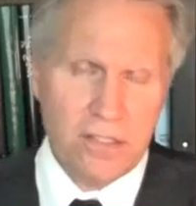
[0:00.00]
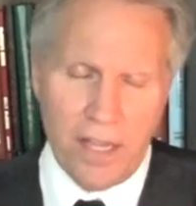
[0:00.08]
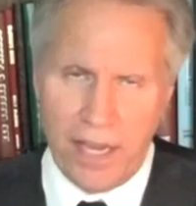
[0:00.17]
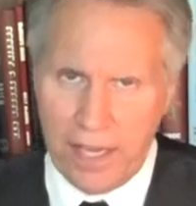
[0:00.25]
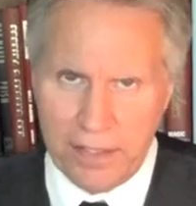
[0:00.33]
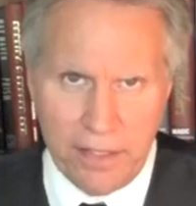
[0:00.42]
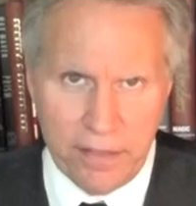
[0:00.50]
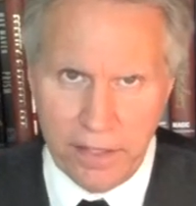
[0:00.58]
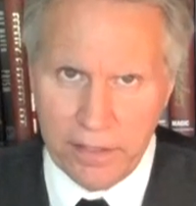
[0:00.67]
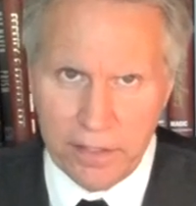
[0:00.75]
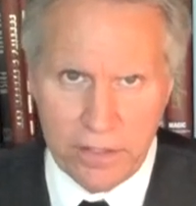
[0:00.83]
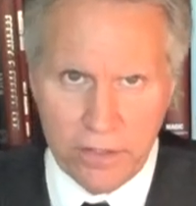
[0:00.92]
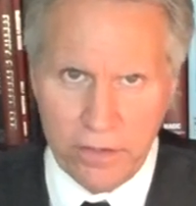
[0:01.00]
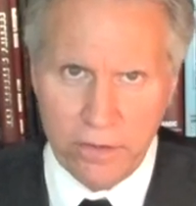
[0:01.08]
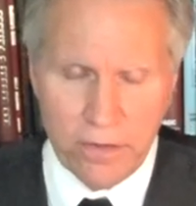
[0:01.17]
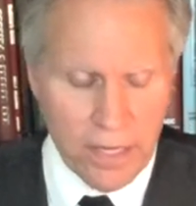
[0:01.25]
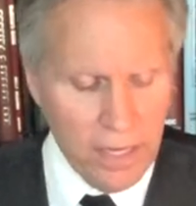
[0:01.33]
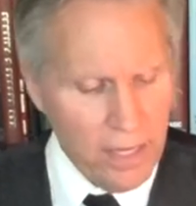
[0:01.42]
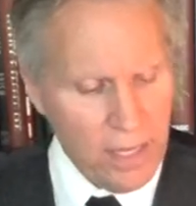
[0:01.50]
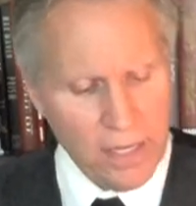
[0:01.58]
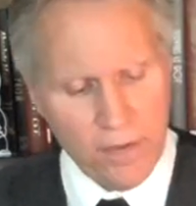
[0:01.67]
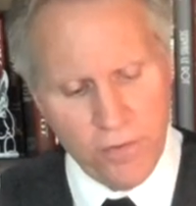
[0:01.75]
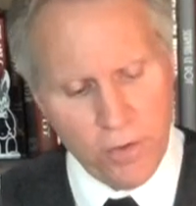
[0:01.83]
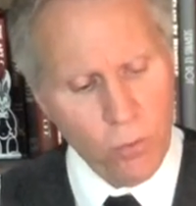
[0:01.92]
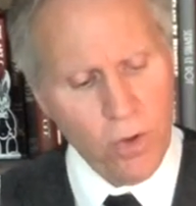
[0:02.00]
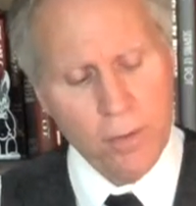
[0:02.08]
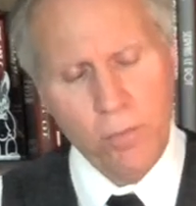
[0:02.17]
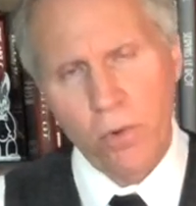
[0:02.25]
a handy thing to do. And if you want